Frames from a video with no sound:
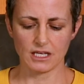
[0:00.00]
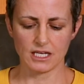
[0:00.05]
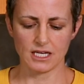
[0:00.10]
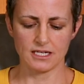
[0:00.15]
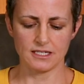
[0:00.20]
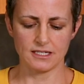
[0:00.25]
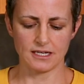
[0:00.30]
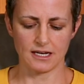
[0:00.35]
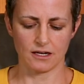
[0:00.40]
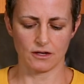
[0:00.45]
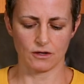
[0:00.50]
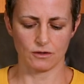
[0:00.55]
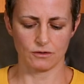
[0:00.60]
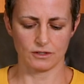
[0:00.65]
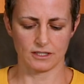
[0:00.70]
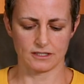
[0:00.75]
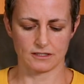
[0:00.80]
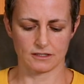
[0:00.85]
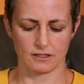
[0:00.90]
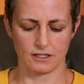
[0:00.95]
And now
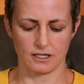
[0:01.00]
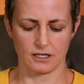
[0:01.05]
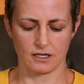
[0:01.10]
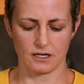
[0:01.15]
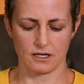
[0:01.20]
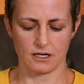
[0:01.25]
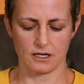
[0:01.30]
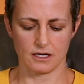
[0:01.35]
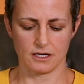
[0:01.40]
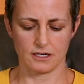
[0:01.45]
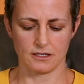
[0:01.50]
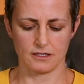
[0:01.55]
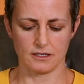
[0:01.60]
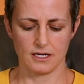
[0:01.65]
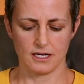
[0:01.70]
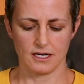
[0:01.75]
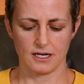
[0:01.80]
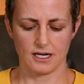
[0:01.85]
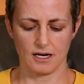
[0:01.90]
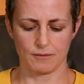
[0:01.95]
let's click on
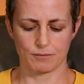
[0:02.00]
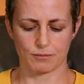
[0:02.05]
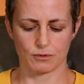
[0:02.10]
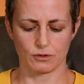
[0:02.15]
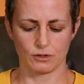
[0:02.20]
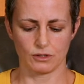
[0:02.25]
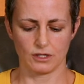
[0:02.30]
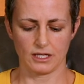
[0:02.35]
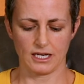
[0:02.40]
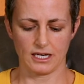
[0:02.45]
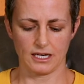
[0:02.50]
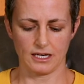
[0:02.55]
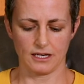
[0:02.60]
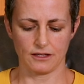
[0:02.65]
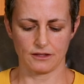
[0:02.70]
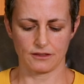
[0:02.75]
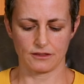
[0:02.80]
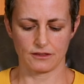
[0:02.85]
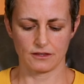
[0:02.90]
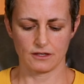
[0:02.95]
April
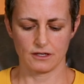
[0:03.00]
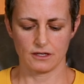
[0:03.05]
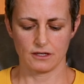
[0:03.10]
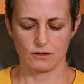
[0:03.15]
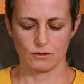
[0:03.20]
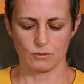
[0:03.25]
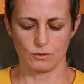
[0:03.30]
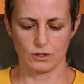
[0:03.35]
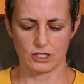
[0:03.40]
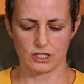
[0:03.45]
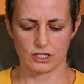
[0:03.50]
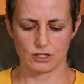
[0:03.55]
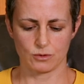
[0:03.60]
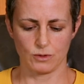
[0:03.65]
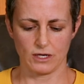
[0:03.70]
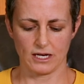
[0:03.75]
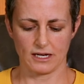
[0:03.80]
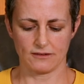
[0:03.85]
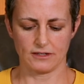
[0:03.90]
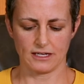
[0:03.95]
8th, which
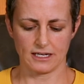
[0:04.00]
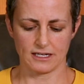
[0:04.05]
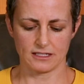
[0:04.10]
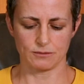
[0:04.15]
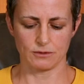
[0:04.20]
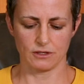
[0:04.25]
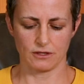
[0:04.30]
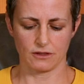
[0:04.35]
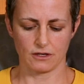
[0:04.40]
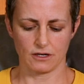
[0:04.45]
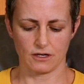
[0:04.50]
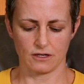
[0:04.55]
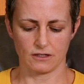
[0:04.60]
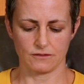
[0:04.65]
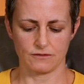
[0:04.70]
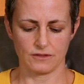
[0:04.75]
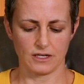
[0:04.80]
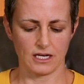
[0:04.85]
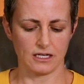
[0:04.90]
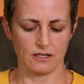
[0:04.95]
we have an azimuth
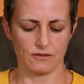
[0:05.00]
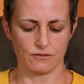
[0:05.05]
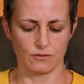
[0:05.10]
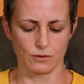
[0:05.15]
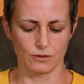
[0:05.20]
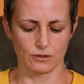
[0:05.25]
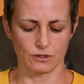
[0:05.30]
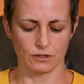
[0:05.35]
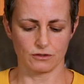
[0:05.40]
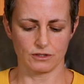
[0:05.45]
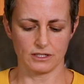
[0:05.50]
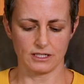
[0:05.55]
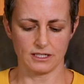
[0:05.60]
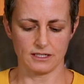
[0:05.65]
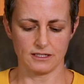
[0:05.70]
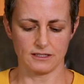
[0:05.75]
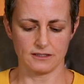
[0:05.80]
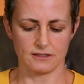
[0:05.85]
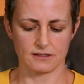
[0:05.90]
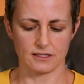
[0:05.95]
of 84
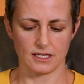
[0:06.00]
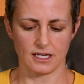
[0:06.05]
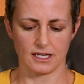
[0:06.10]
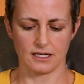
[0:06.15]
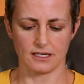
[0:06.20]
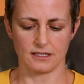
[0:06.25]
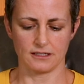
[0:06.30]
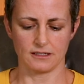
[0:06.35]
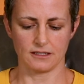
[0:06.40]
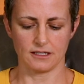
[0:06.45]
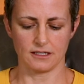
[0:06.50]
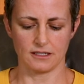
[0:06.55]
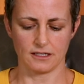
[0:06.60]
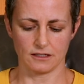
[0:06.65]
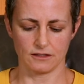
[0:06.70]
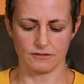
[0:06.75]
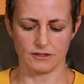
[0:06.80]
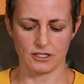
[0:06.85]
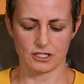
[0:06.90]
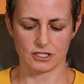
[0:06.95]
degrees and an
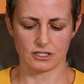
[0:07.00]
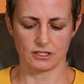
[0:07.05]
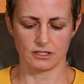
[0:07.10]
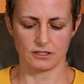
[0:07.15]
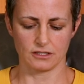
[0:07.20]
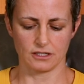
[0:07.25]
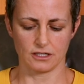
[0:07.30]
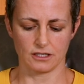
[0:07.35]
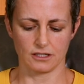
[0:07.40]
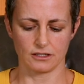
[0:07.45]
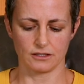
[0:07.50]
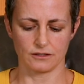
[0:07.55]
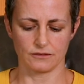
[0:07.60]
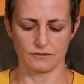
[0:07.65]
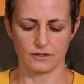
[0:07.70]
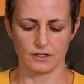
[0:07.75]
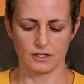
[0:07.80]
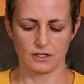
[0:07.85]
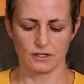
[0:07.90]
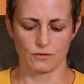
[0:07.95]
elevation
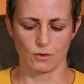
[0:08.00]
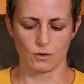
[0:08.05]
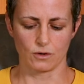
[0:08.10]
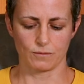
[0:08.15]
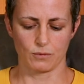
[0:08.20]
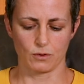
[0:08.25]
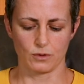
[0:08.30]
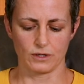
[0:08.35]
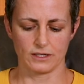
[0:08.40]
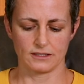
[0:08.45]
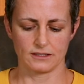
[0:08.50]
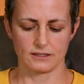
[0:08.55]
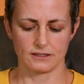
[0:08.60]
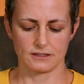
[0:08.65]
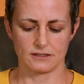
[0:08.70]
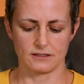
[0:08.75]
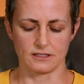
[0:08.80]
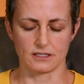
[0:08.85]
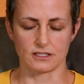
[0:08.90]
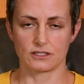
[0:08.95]
of
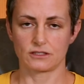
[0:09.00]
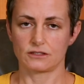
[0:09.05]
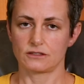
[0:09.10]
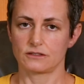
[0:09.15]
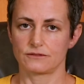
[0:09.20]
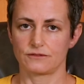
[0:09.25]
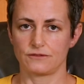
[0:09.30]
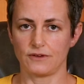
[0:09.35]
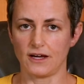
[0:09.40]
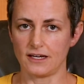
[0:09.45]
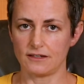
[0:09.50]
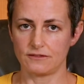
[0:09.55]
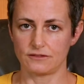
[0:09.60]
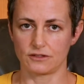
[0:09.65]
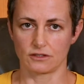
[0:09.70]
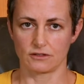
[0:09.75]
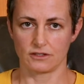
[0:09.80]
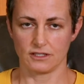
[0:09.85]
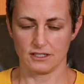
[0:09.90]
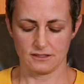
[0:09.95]
4.65
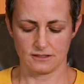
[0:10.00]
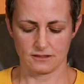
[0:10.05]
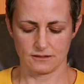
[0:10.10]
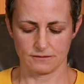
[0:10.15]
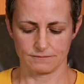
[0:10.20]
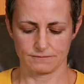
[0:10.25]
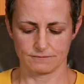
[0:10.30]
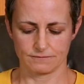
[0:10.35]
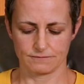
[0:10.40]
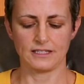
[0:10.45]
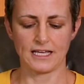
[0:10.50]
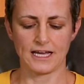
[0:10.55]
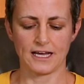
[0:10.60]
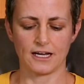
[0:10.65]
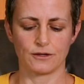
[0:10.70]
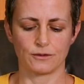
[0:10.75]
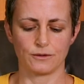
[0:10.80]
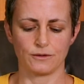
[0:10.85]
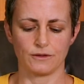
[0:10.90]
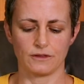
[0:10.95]
degrees.
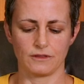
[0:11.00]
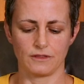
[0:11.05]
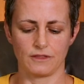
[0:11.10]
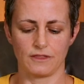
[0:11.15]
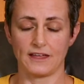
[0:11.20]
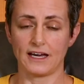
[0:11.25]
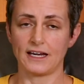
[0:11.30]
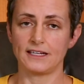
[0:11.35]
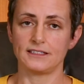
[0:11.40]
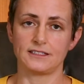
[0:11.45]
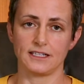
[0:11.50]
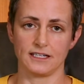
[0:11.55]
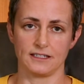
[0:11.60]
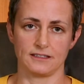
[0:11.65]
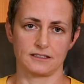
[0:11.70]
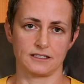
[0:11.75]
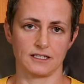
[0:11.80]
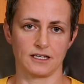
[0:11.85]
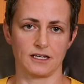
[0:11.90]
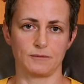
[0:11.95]
Now that
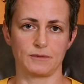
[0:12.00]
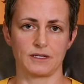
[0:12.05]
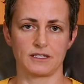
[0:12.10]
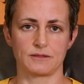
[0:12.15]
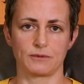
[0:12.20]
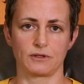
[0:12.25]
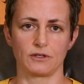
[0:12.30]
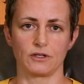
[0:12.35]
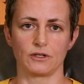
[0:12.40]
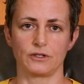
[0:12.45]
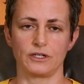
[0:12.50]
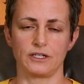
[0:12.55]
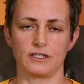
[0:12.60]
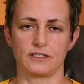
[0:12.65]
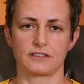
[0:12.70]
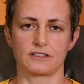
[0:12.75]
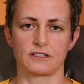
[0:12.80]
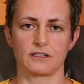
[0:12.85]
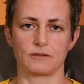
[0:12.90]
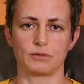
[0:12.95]
date and time has been loaded
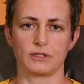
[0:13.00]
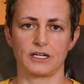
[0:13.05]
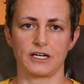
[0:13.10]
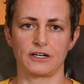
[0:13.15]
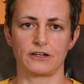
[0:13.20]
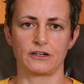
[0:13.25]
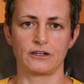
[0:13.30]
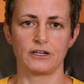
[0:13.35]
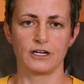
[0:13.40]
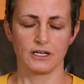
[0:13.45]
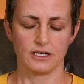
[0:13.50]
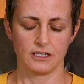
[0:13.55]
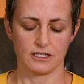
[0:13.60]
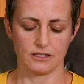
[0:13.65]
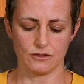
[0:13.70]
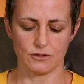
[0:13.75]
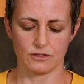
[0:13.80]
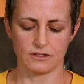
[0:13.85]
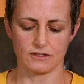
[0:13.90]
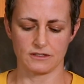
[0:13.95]
into the planner,
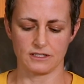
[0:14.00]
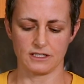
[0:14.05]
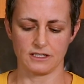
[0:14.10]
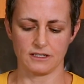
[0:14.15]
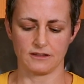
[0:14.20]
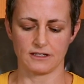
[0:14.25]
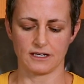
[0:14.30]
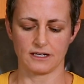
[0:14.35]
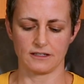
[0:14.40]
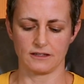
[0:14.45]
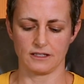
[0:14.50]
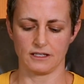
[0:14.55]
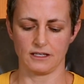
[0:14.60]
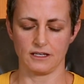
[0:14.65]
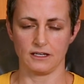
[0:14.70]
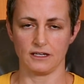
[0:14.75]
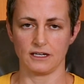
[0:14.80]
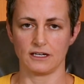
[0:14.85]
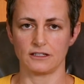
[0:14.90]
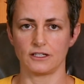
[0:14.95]
and you can see that the
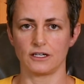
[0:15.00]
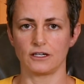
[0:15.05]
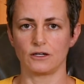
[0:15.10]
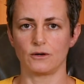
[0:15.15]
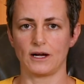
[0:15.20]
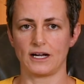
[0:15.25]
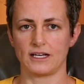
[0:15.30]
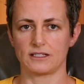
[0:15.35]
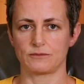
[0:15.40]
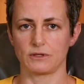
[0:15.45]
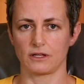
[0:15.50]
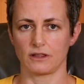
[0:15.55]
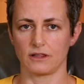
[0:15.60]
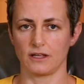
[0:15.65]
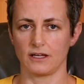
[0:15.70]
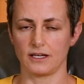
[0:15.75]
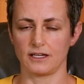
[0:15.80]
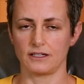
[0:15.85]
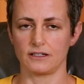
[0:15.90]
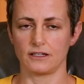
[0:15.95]
yellow azimuth
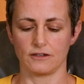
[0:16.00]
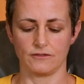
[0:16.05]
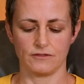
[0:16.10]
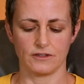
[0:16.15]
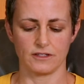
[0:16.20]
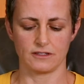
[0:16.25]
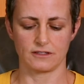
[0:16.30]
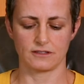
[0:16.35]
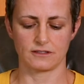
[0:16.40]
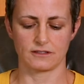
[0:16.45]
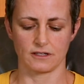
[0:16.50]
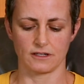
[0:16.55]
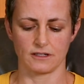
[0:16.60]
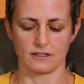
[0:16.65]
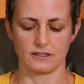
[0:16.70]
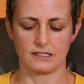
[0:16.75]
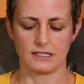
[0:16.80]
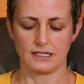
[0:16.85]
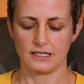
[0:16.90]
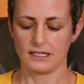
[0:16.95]
line of the
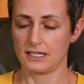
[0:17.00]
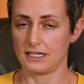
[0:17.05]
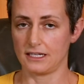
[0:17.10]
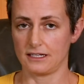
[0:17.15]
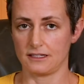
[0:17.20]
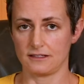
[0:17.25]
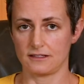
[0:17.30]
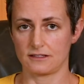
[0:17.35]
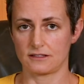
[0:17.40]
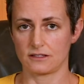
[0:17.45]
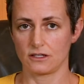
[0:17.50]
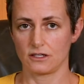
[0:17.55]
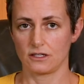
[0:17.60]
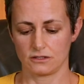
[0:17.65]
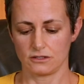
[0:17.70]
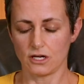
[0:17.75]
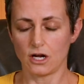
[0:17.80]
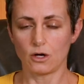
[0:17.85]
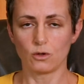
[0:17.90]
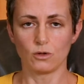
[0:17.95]
sun is
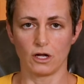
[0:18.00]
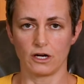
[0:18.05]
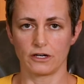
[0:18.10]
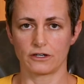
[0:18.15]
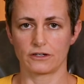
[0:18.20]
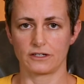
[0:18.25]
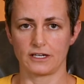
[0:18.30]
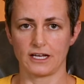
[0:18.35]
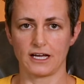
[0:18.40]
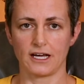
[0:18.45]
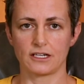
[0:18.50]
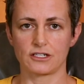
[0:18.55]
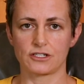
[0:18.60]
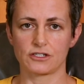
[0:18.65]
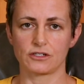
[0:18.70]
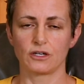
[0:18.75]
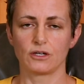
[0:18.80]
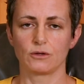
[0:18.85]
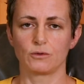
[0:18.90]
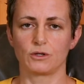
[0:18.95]
no longer
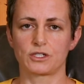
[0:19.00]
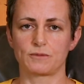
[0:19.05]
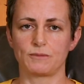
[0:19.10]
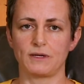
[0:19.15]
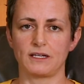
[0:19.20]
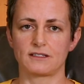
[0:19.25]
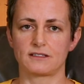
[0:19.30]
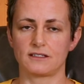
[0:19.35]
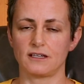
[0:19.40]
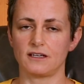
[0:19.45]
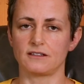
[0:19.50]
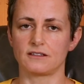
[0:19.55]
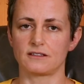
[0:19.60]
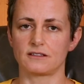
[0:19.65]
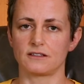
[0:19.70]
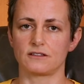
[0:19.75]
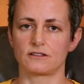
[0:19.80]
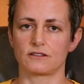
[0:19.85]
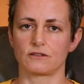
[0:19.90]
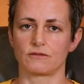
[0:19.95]
dashed, which makes
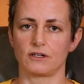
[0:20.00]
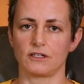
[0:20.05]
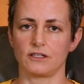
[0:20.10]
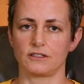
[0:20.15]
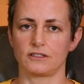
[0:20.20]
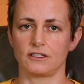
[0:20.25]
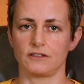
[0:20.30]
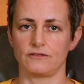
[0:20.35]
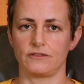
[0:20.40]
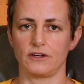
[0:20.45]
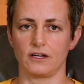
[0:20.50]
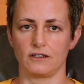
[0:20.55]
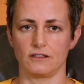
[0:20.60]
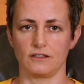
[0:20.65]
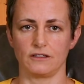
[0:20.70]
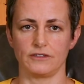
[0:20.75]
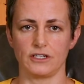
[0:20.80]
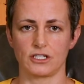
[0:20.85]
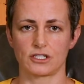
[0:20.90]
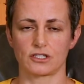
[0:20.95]
sense since the relative
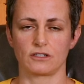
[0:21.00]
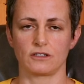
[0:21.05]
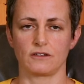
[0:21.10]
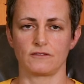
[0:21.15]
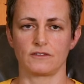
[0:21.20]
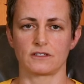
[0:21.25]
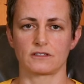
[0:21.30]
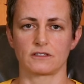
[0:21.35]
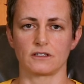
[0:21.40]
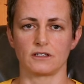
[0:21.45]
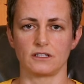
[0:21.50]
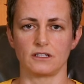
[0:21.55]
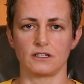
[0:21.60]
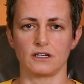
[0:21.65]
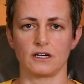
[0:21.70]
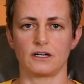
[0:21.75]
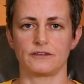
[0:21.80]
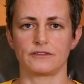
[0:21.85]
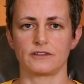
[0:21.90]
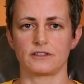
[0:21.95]
elevation of the
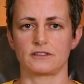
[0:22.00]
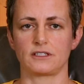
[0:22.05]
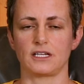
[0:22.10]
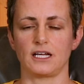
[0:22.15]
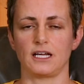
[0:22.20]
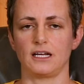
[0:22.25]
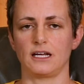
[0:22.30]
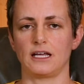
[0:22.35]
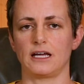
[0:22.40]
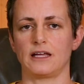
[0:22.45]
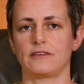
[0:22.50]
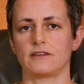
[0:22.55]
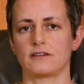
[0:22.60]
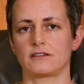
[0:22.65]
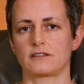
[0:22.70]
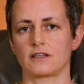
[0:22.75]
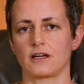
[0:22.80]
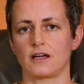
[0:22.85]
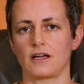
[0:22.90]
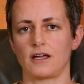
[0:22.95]
sun on this date at
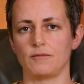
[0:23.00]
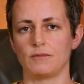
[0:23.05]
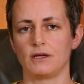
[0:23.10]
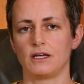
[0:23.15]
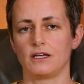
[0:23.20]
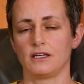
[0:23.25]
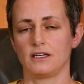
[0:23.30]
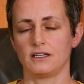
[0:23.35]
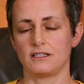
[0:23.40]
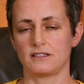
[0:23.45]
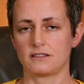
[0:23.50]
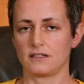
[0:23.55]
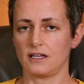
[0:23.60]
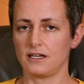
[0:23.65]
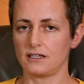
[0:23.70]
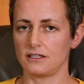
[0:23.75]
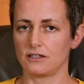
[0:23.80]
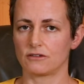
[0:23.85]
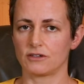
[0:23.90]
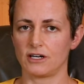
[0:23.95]
this time is
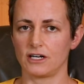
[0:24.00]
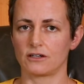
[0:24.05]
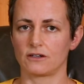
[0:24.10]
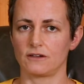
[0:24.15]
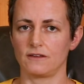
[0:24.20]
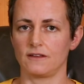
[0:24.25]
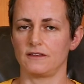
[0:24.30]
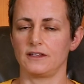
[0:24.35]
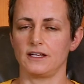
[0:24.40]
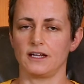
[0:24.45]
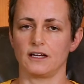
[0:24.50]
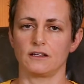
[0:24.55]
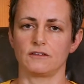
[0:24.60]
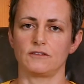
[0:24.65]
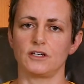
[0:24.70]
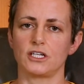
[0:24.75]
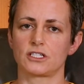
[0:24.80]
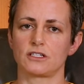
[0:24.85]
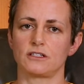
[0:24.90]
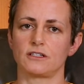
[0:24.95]
slightly greater than the
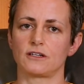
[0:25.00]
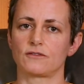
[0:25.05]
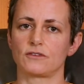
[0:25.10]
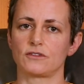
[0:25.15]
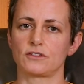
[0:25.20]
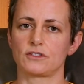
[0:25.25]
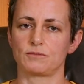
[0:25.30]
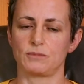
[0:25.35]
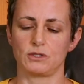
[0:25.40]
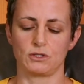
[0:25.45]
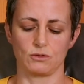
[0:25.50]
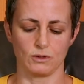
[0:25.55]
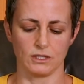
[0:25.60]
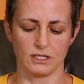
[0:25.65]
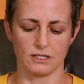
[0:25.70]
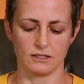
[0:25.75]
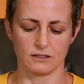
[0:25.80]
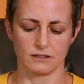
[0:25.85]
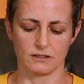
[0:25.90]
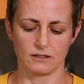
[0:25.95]
elevation difference
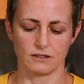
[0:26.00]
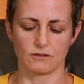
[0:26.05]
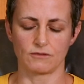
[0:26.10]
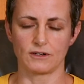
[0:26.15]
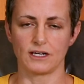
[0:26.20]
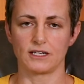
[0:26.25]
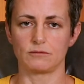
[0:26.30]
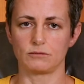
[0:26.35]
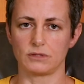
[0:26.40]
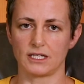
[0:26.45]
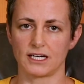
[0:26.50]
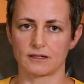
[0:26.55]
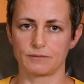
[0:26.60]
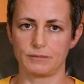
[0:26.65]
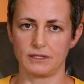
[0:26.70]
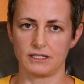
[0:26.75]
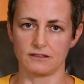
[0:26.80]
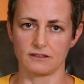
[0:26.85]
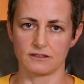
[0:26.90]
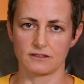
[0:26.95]
between the red and black
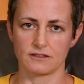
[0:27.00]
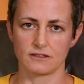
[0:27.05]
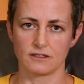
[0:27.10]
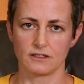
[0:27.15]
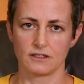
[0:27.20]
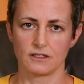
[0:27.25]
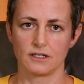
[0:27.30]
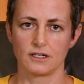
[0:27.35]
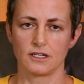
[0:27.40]
pins.